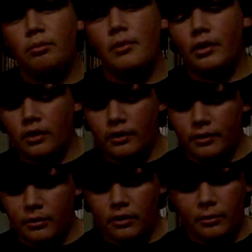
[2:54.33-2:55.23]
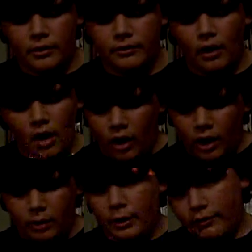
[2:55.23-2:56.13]
are the other ones.
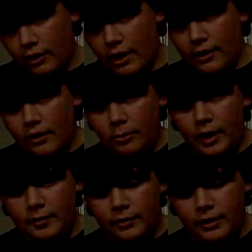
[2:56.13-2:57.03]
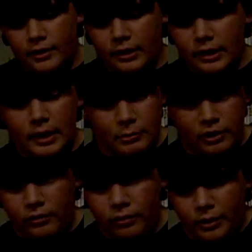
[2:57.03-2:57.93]
Anyway, so yeah, that'll be up for this, and I'm looking
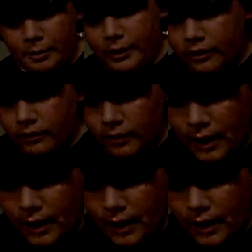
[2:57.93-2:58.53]
forward to playing through that.